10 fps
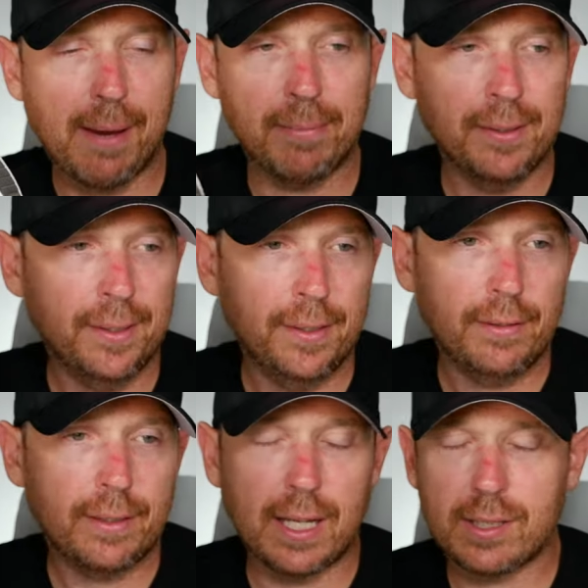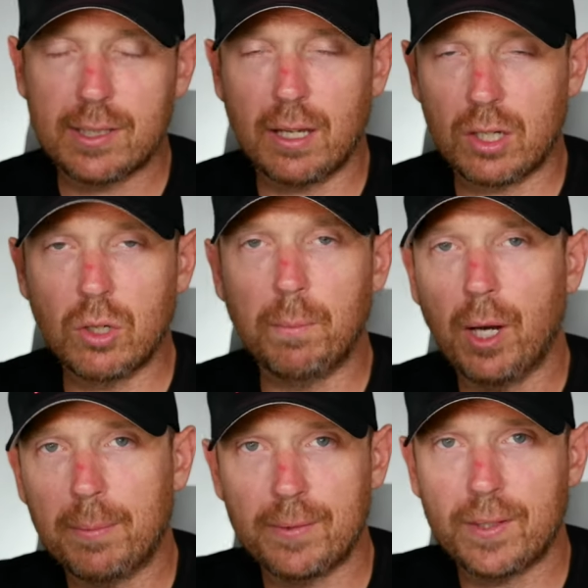app does a good
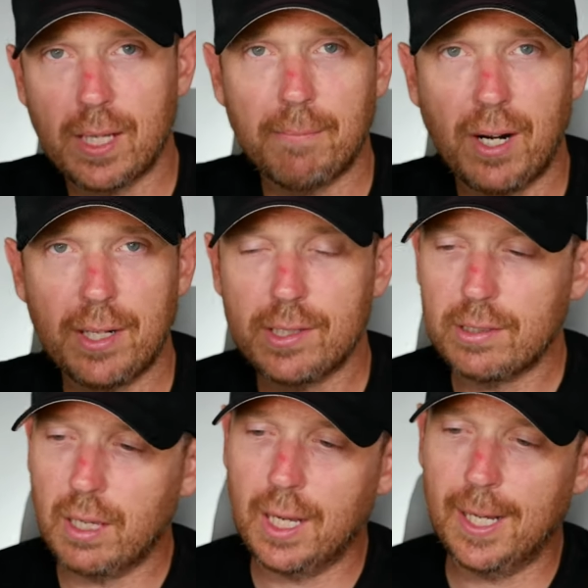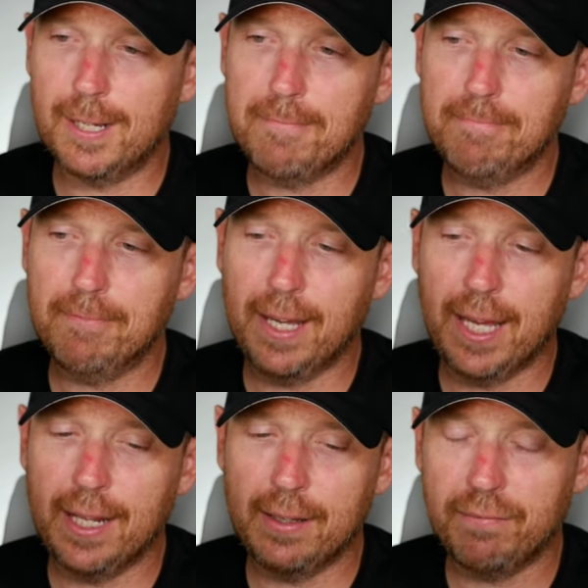purpose for some runners, um,
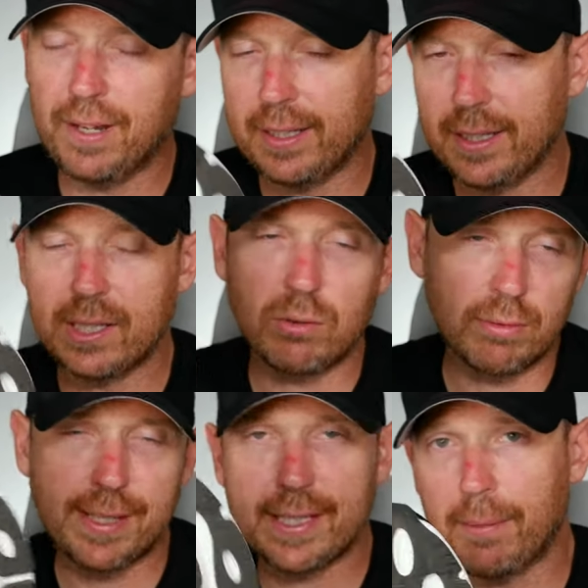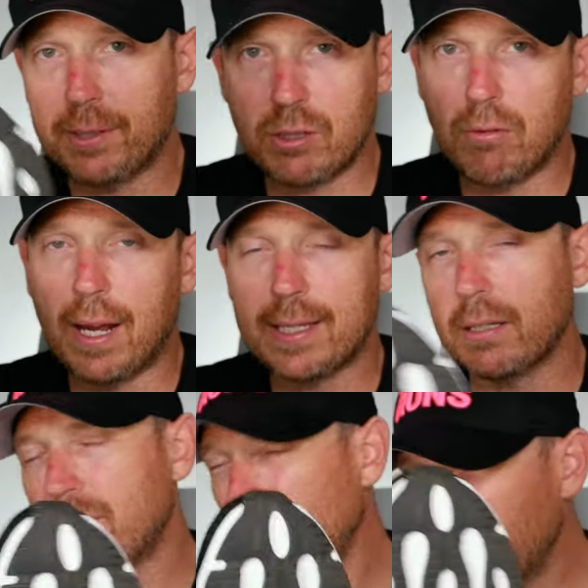and the fact that it's all linked up is great. So
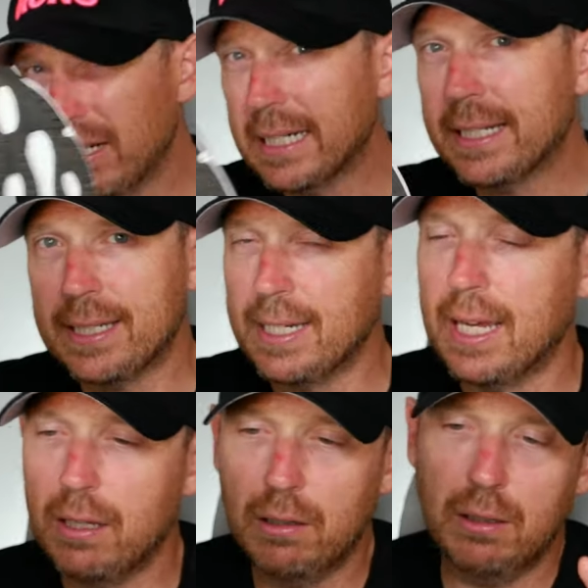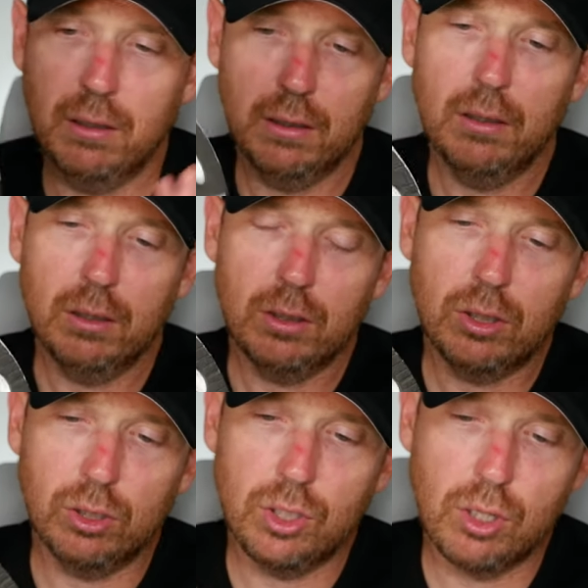if you're really into that,
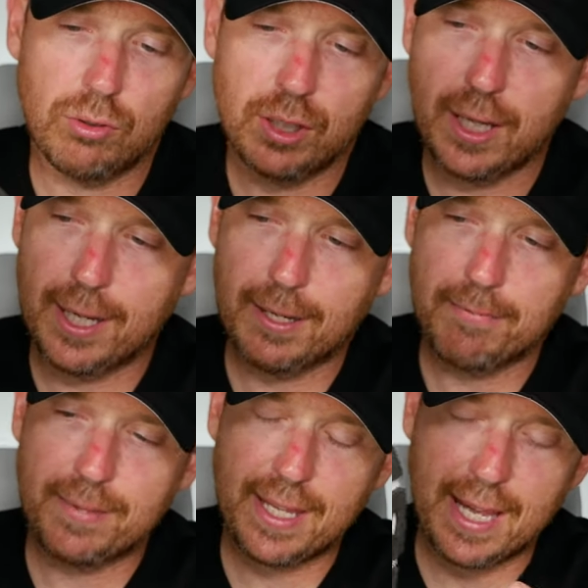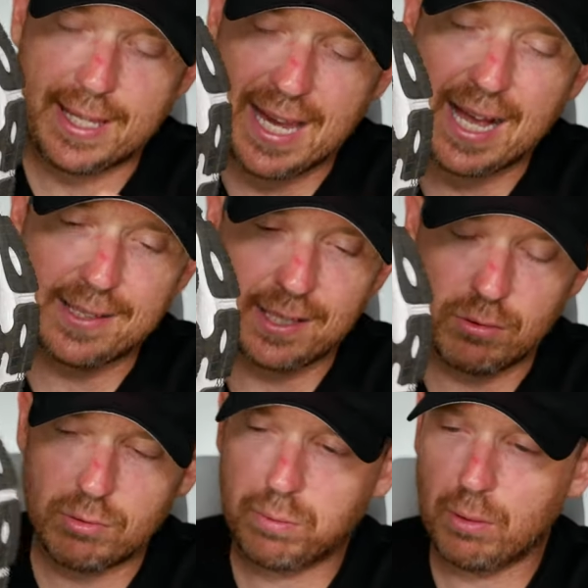good news. Um, the, and the
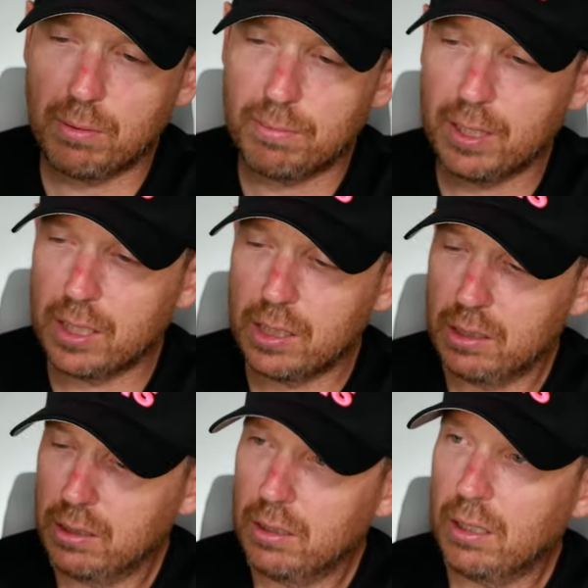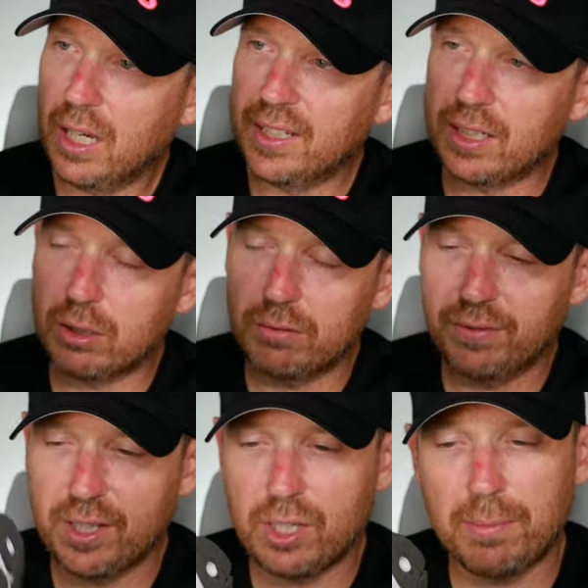outsole's probably another good
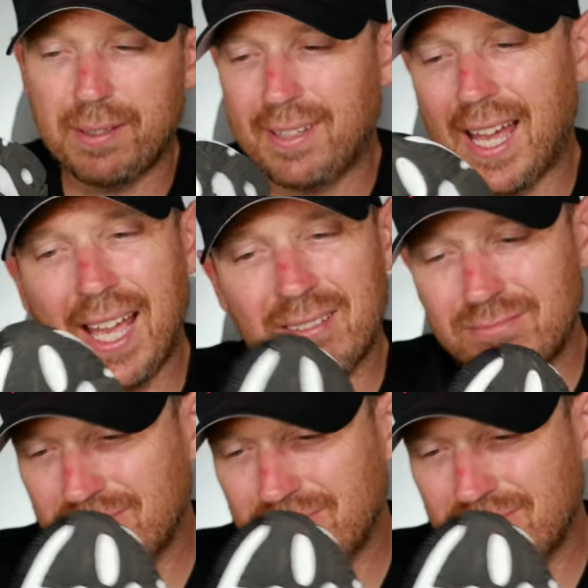feature, but that...